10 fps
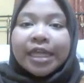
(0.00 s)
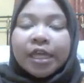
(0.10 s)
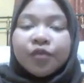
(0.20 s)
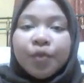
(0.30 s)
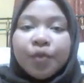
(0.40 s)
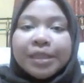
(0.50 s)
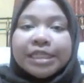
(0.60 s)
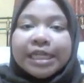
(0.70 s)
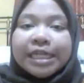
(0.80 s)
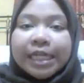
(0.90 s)
the
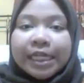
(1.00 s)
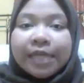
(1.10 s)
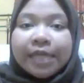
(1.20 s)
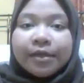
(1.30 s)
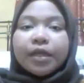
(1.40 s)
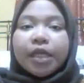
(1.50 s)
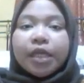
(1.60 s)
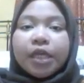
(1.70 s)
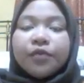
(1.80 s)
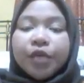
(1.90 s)
information clearly,
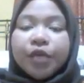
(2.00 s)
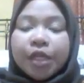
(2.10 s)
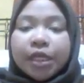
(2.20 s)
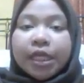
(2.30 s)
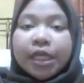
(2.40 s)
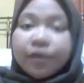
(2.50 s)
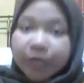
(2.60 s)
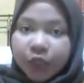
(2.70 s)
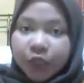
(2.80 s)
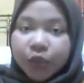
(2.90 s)

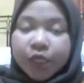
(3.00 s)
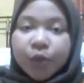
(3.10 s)
even though